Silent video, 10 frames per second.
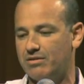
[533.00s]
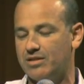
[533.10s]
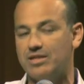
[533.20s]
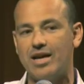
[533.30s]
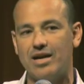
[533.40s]

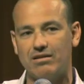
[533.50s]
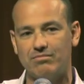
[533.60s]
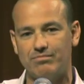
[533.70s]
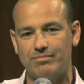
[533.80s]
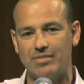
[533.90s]

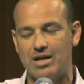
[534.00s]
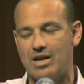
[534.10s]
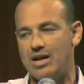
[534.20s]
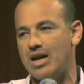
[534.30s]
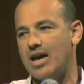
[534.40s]
detail.
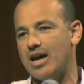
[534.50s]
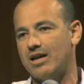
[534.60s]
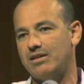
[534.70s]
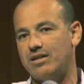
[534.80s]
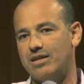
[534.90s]

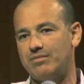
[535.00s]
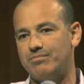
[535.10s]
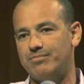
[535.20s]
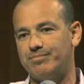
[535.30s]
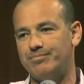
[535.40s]
And
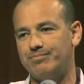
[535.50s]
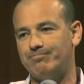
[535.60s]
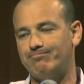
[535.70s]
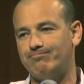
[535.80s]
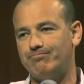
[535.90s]

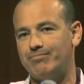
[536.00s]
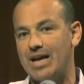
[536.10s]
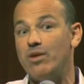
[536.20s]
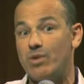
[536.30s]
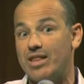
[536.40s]

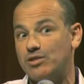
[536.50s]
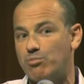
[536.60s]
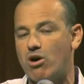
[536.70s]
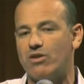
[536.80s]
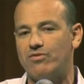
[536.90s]
anyway, that's
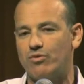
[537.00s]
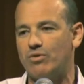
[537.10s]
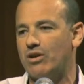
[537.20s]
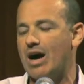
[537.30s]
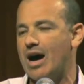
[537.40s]
part of the,
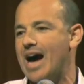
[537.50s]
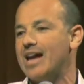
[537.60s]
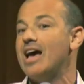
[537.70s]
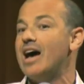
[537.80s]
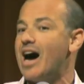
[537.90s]

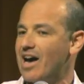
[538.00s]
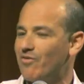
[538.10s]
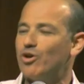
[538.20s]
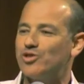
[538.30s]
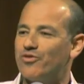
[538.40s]
I have
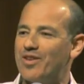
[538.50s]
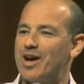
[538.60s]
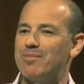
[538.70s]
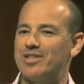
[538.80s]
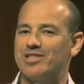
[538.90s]
also
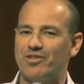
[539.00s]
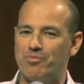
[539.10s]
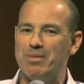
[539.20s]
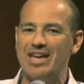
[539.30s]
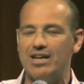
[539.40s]
found
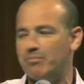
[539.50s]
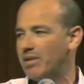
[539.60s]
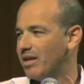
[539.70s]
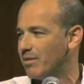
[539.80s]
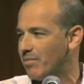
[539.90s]
myself being a
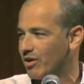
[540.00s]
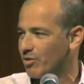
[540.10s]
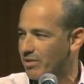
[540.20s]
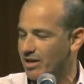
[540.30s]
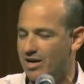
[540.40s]
media maker,
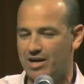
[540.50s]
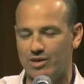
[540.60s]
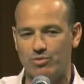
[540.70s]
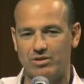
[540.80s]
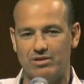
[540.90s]
being a
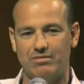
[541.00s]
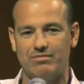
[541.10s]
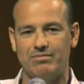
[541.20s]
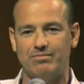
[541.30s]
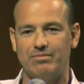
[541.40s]
Hollywood
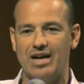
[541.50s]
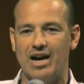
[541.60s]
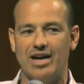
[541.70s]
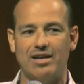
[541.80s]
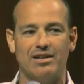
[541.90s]

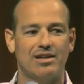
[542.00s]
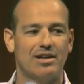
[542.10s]
guy.